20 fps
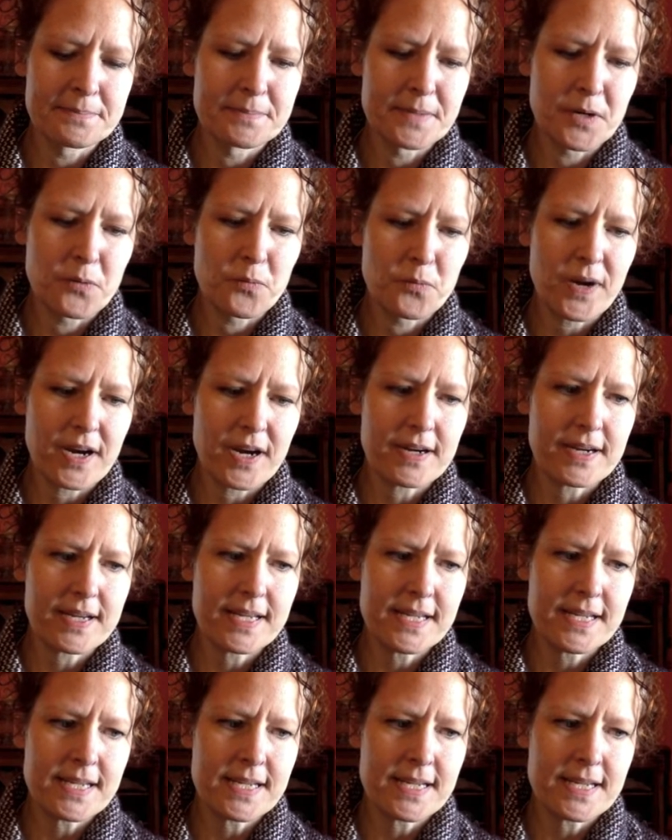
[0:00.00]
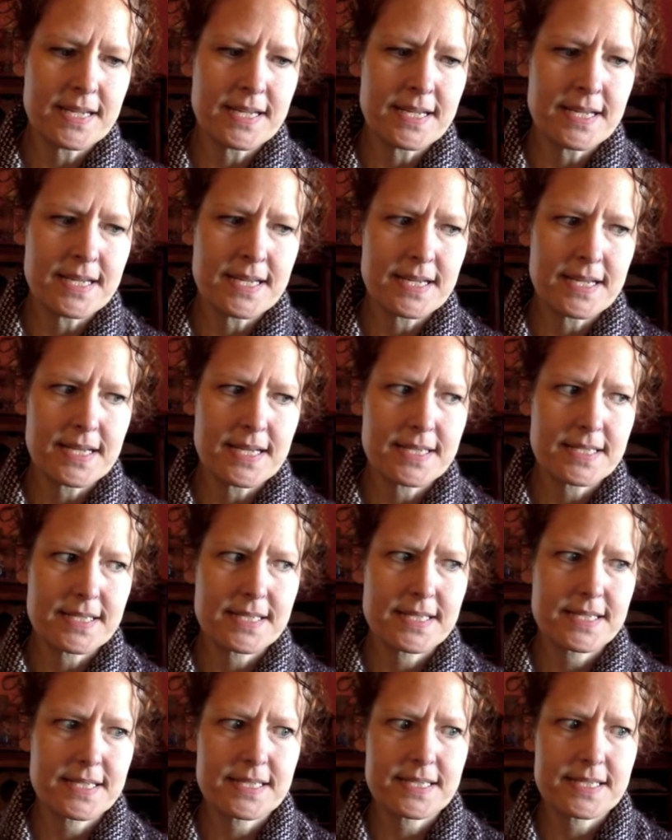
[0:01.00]
where he
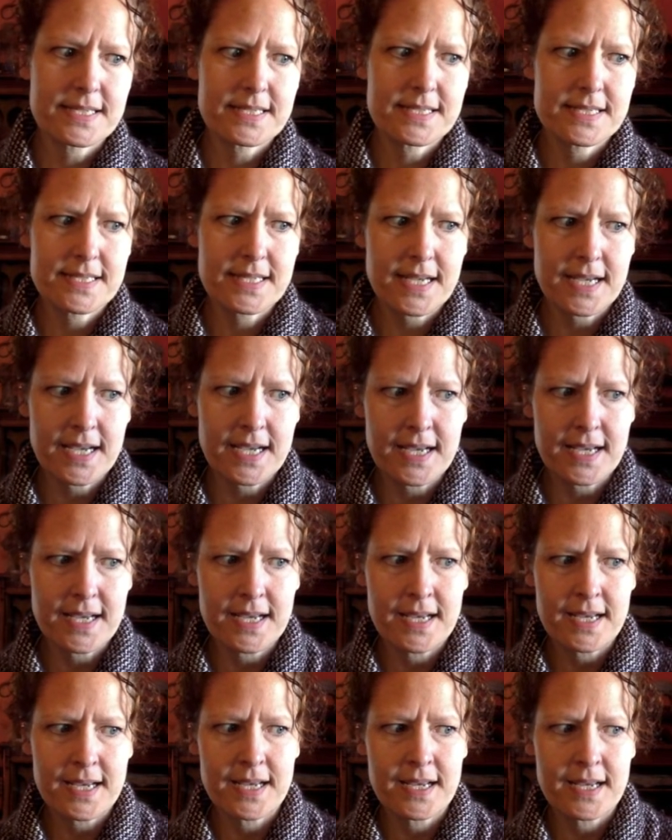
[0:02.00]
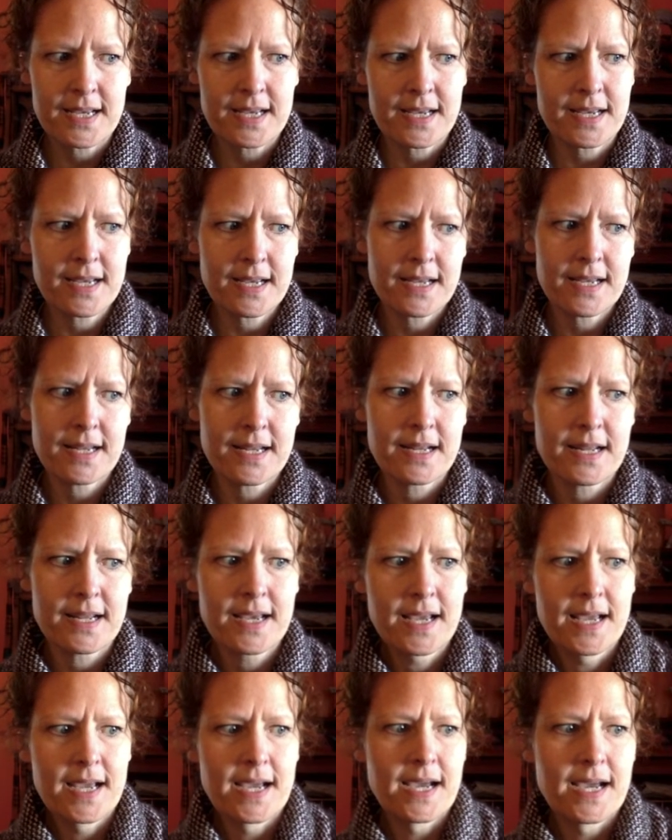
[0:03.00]
said
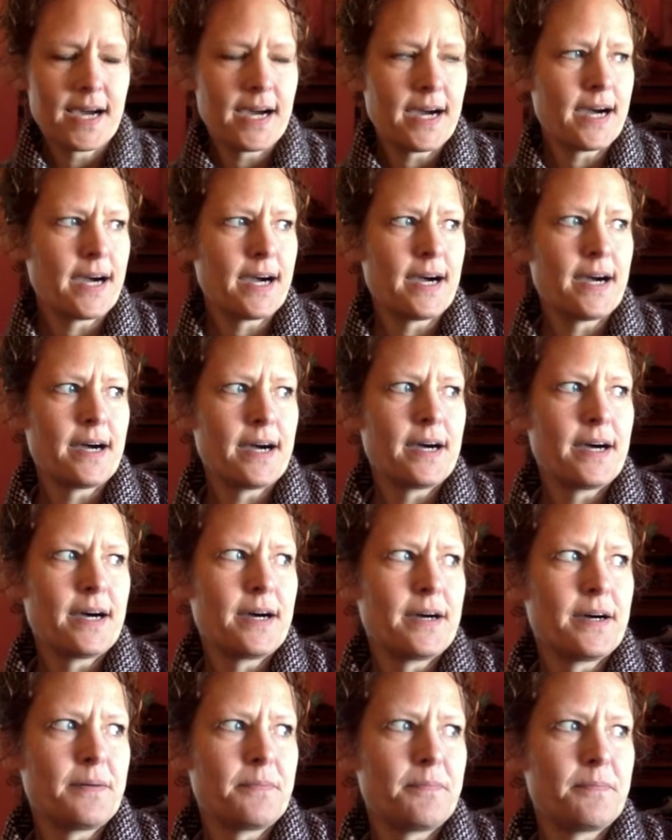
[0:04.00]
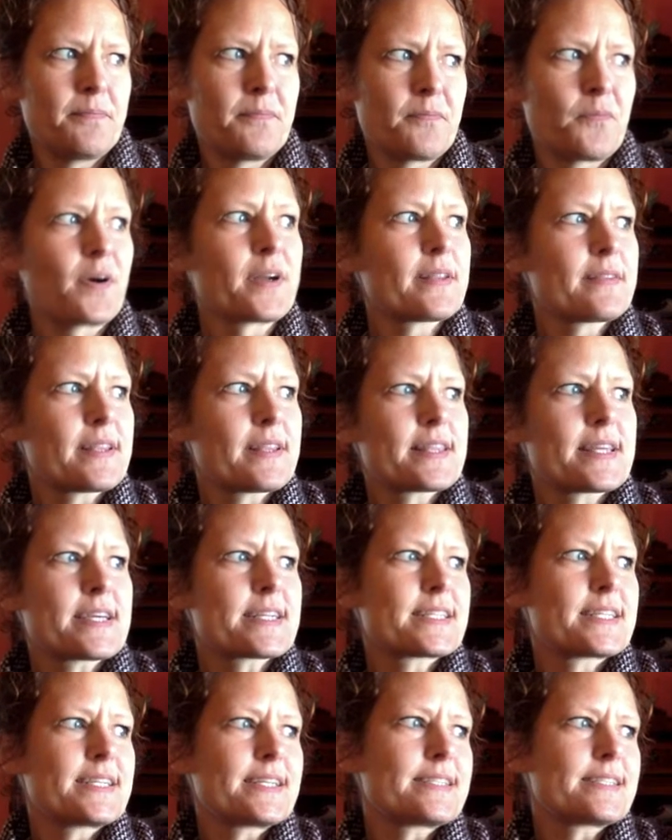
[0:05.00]
one of the
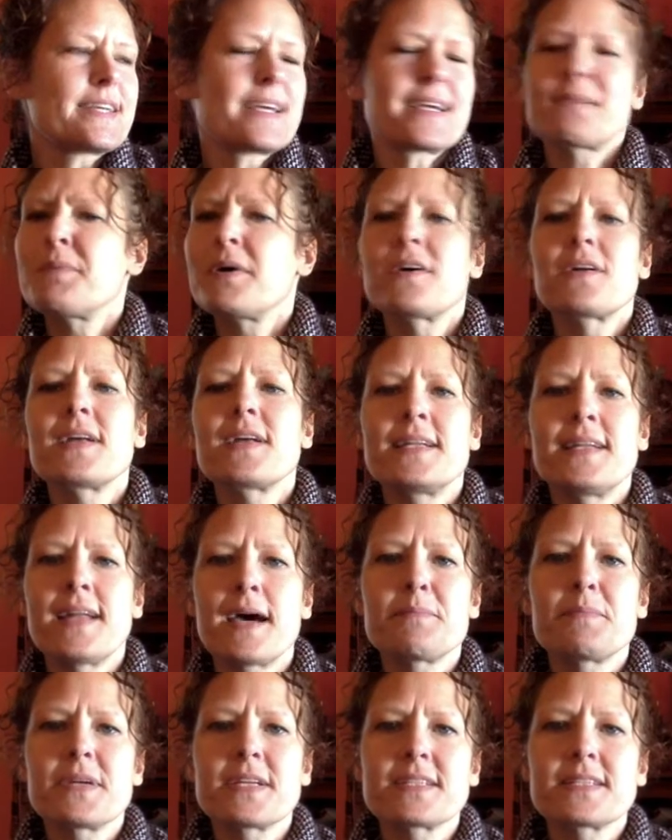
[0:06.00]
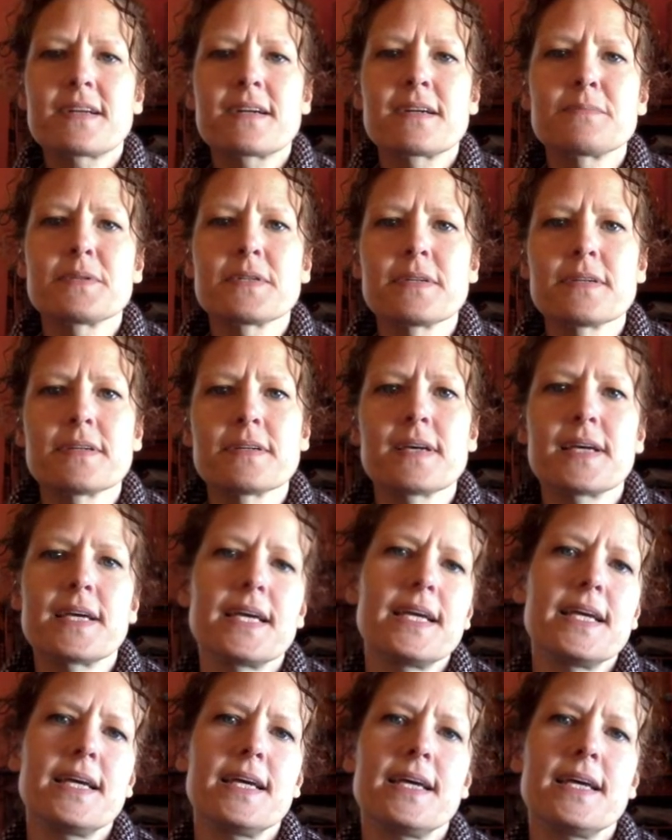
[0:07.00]
things that he's saying about it not being terrible,
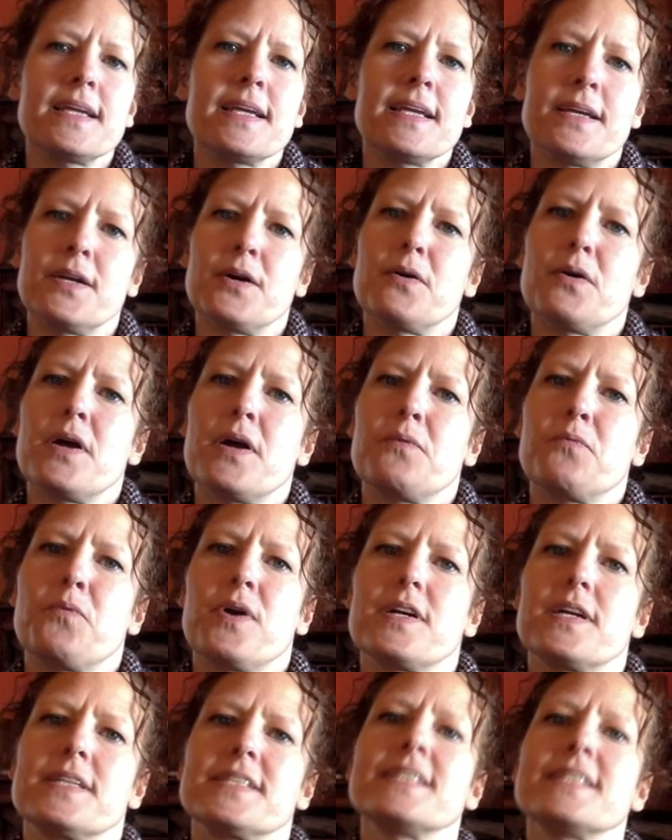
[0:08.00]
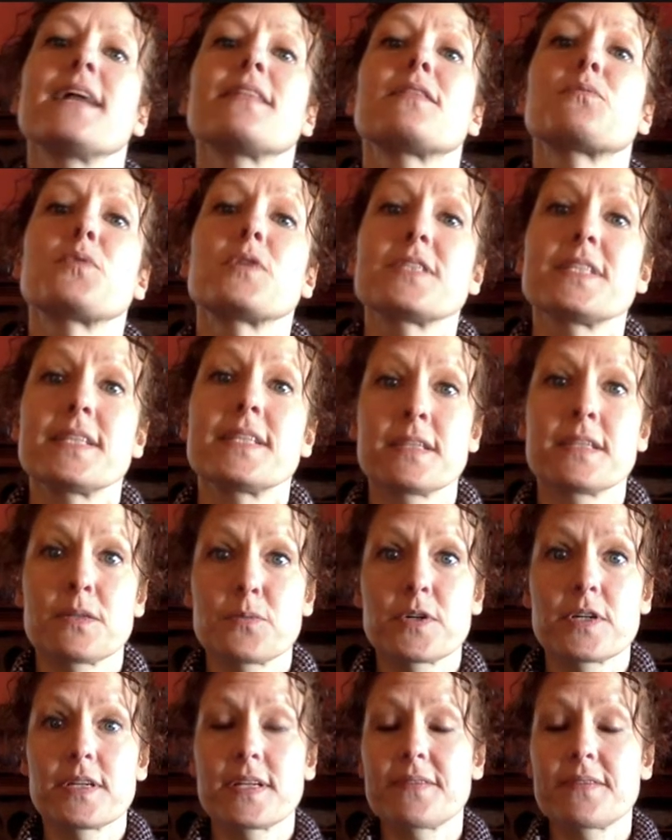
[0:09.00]
where it's not the worst thing in the
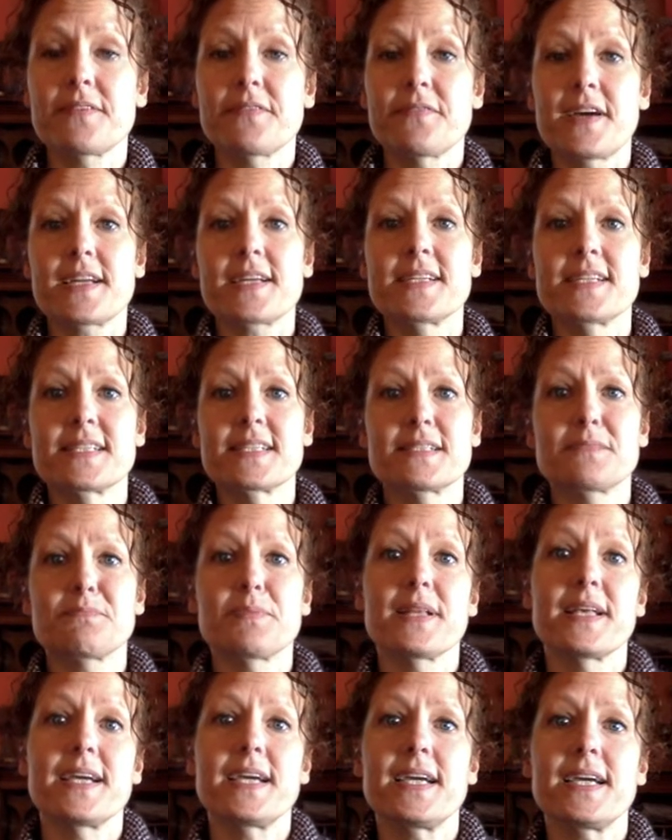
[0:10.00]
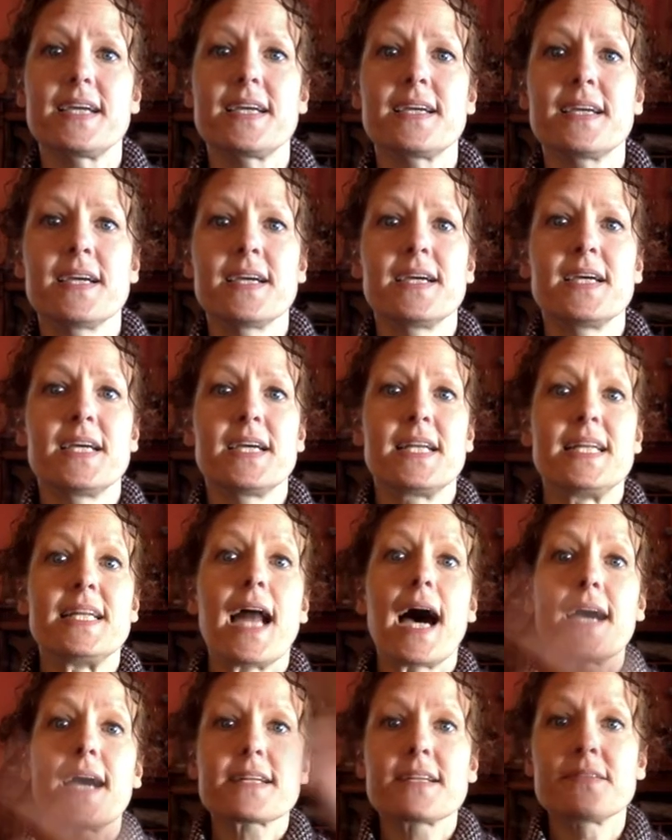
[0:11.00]
world if the Vikings play
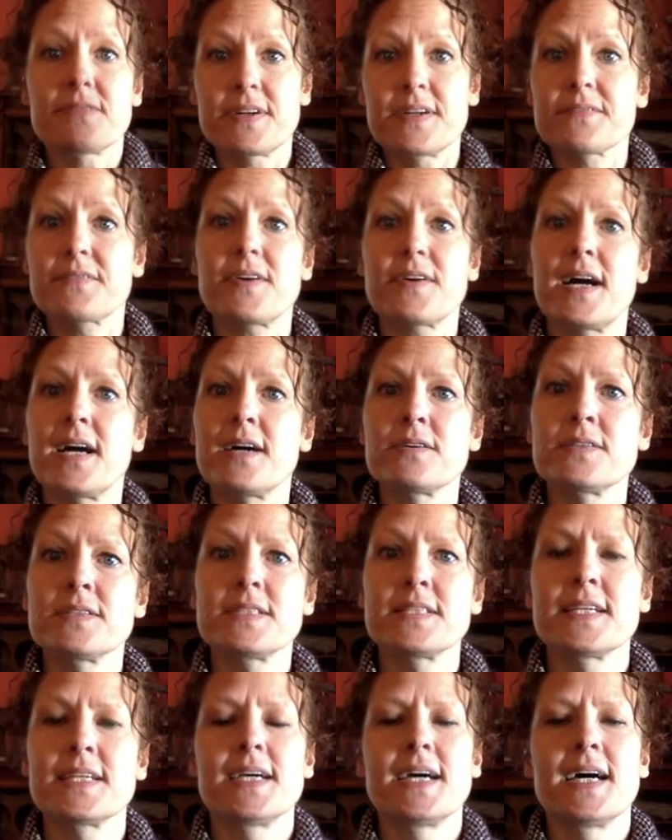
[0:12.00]
not in front of crowds.